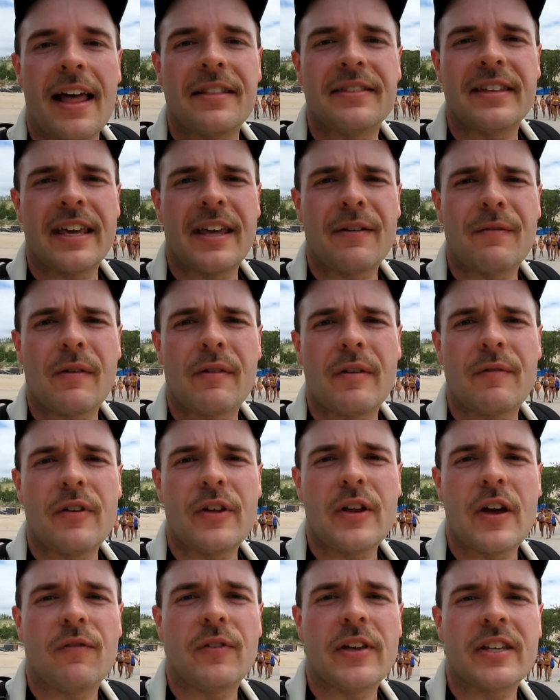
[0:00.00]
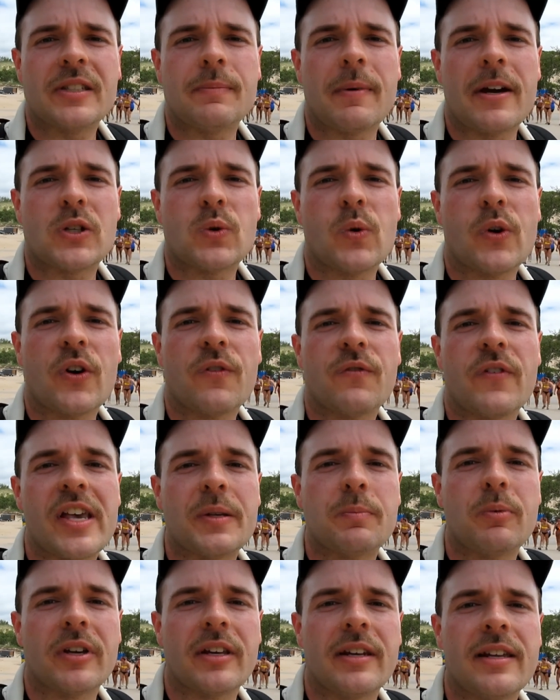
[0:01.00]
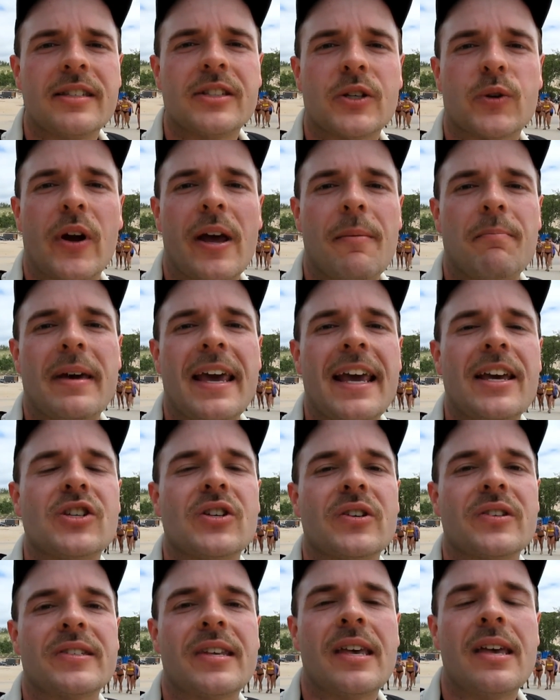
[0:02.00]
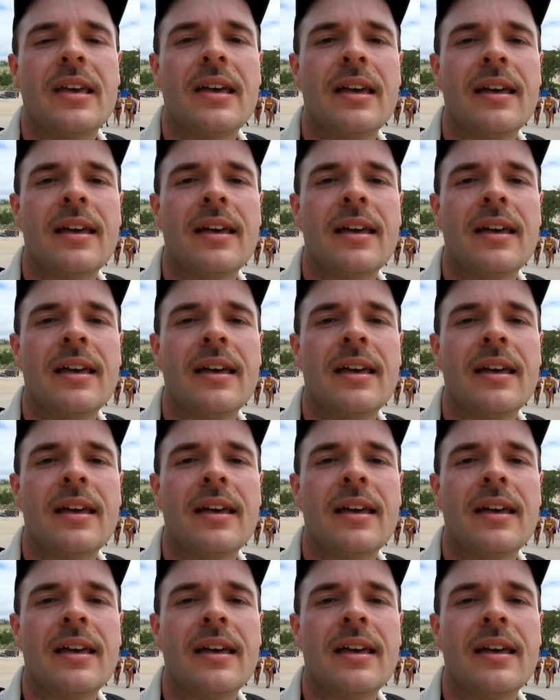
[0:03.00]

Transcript: At the end of every video, I've links to my Twitter, Facebook, and Instagram pages.